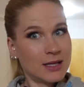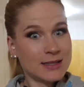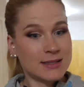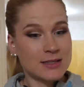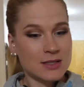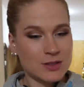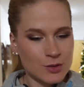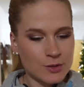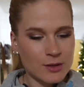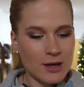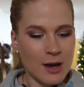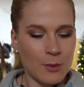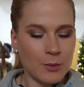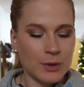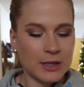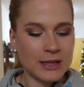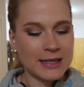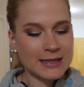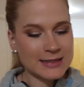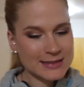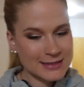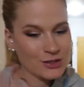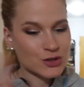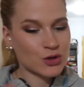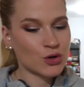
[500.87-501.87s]
do that one.
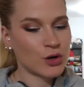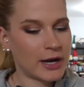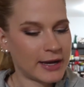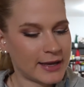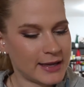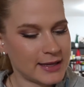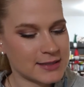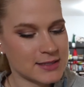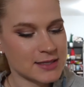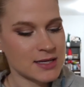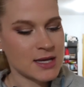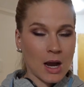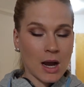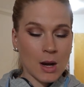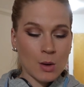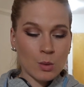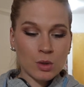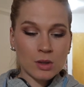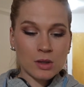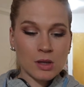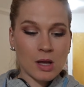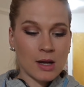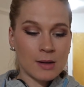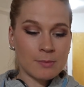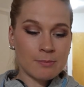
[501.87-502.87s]
Let's try it. I
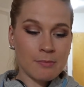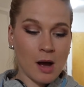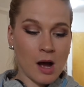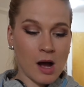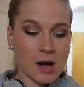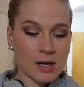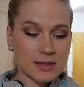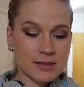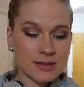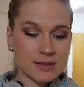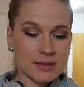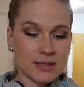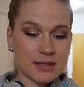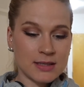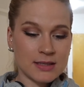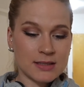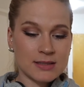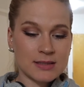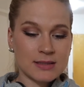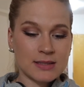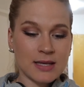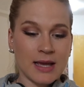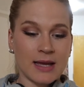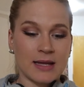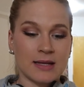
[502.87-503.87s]
will unbox
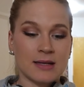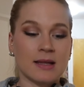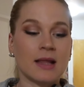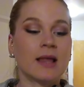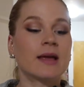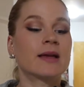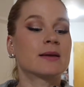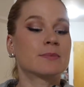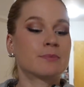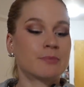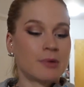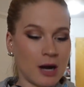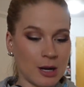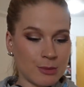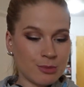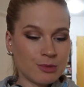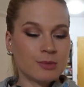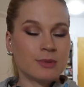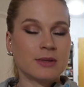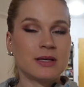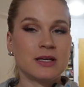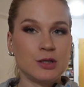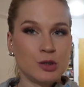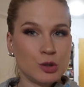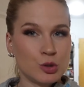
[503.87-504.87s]
this and like
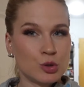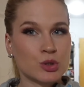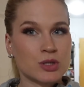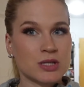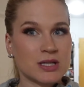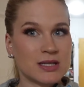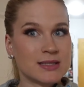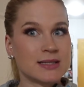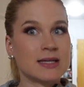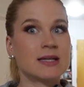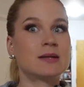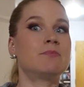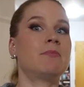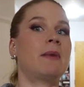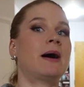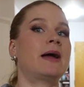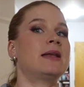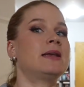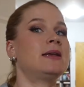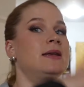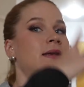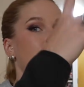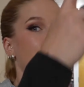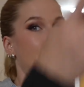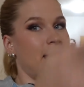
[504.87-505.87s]
probably use this in my
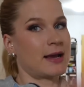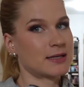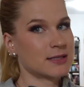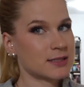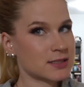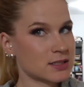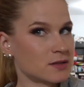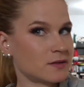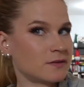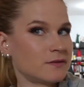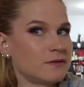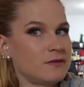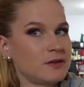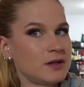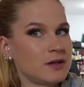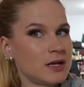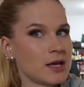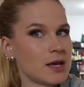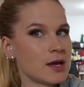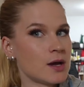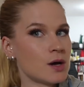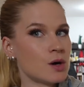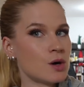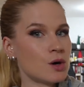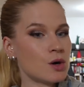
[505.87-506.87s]
next
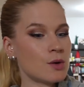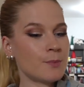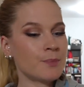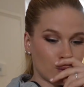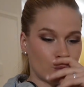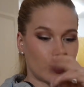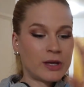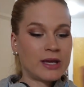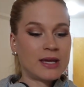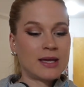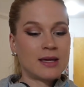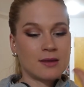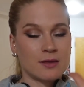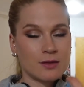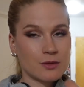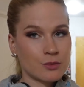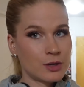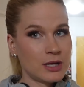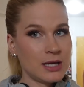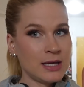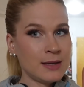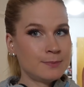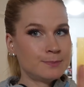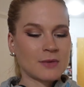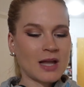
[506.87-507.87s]
video, week
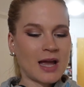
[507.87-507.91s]
3.